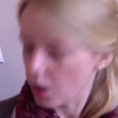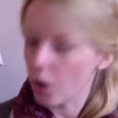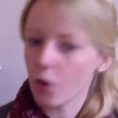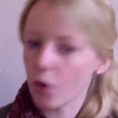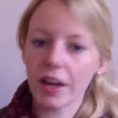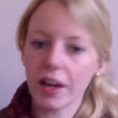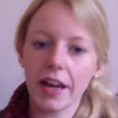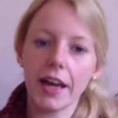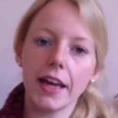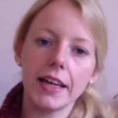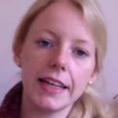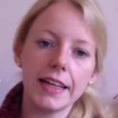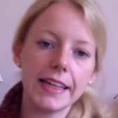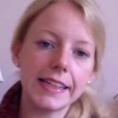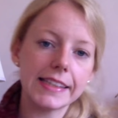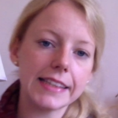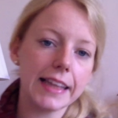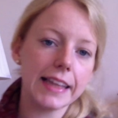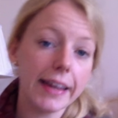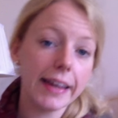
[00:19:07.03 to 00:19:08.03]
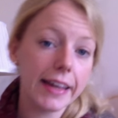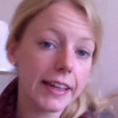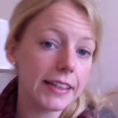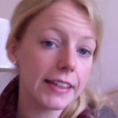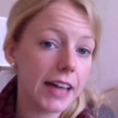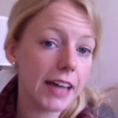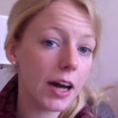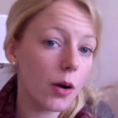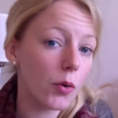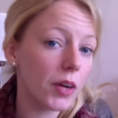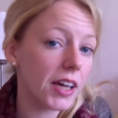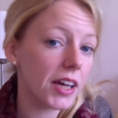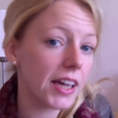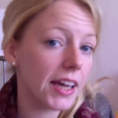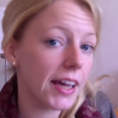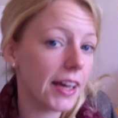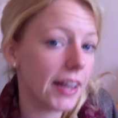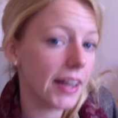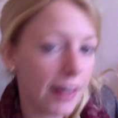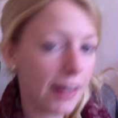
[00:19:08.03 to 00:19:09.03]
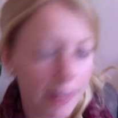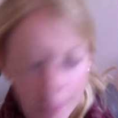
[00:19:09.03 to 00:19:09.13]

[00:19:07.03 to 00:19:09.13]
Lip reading: Okay, he's laying down again.